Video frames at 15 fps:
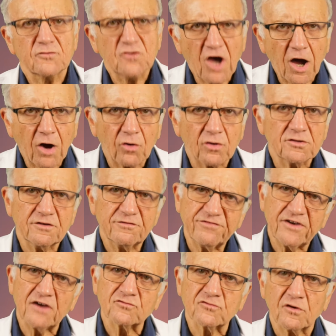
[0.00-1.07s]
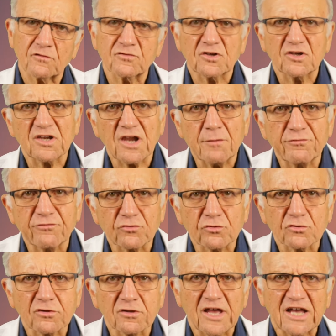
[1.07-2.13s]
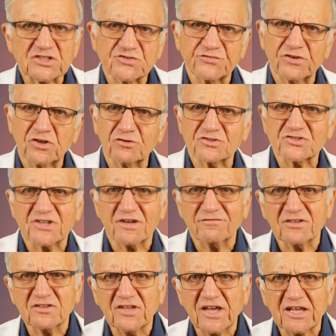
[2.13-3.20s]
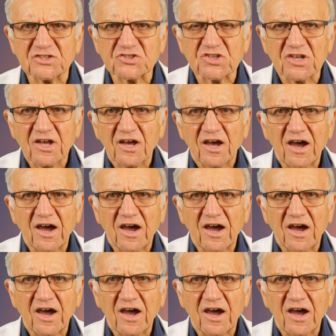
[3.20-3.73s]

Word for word: Now, the effect of the grapefruit lasts three to seven days